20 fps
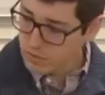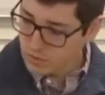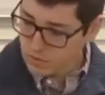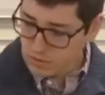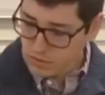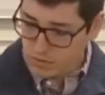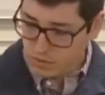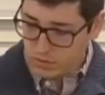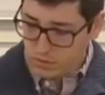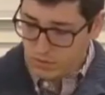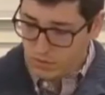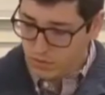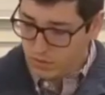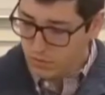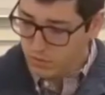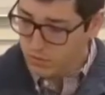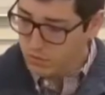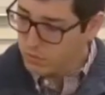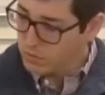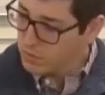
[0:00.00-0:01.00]

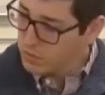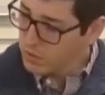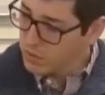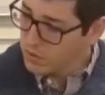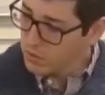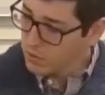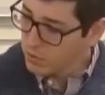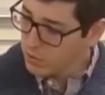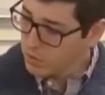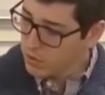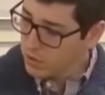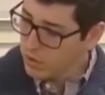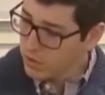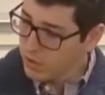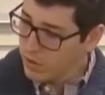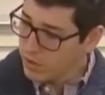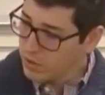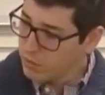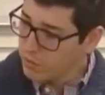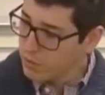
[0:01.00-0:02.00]
But we'll go ahead
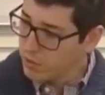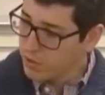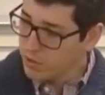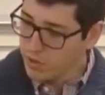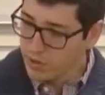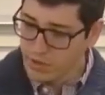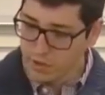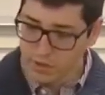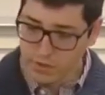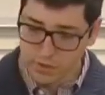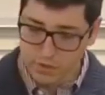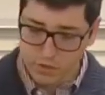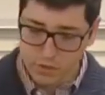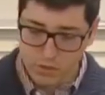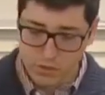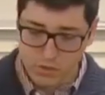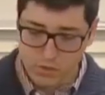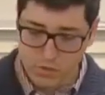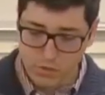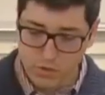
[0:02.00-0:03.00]
and put it in just
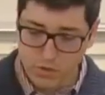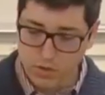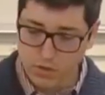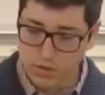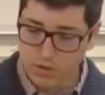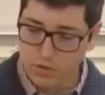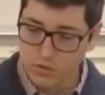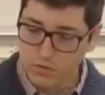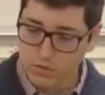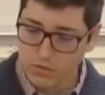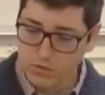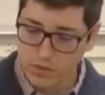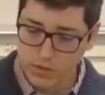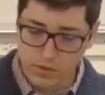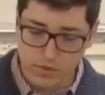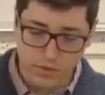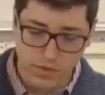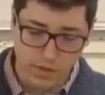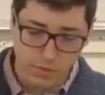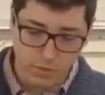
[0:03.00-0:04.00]
for the
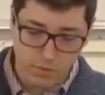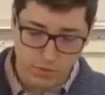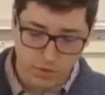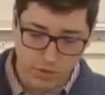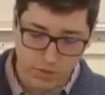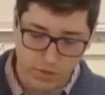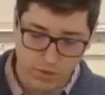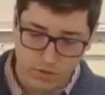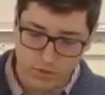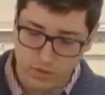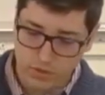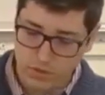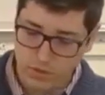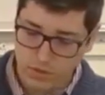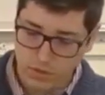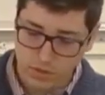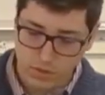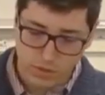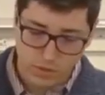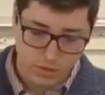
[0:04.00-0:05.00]
example here.
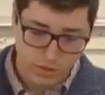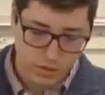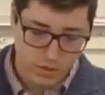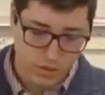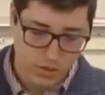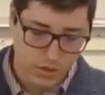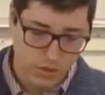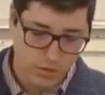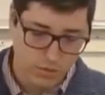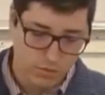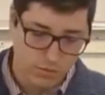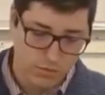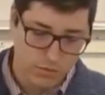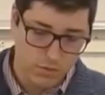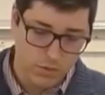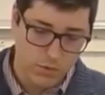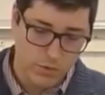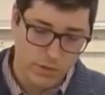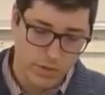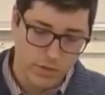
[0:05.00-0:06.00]
So
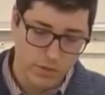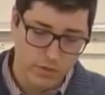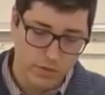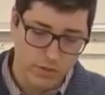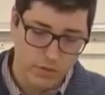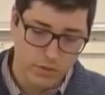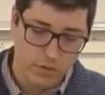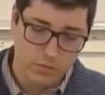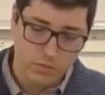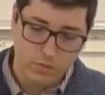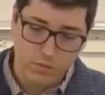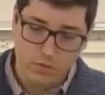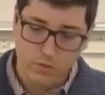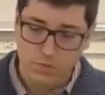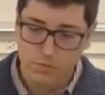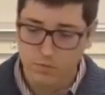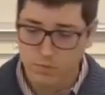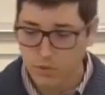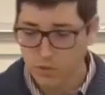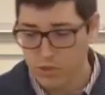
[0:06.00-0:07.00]
we can just
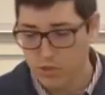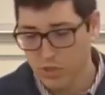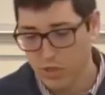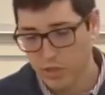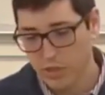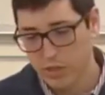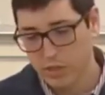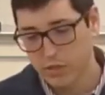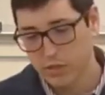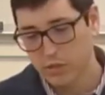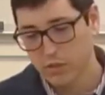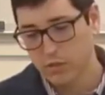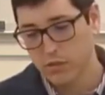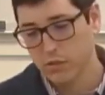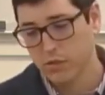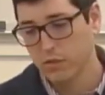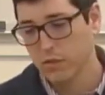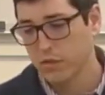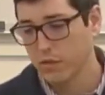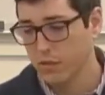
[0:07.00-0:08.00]
push it in,
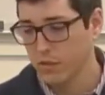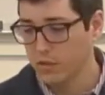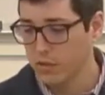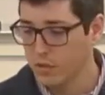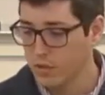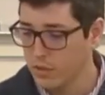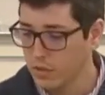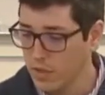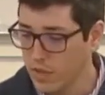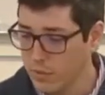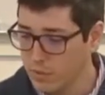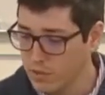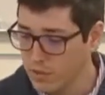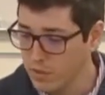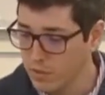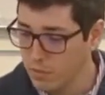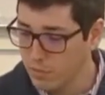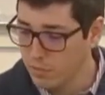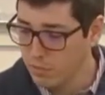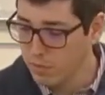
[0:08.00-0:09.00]
it snaps into
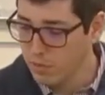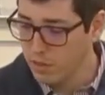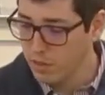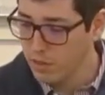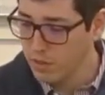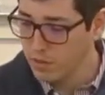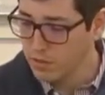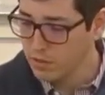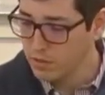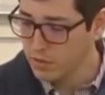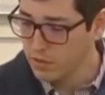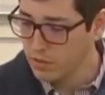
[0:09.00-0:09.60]
place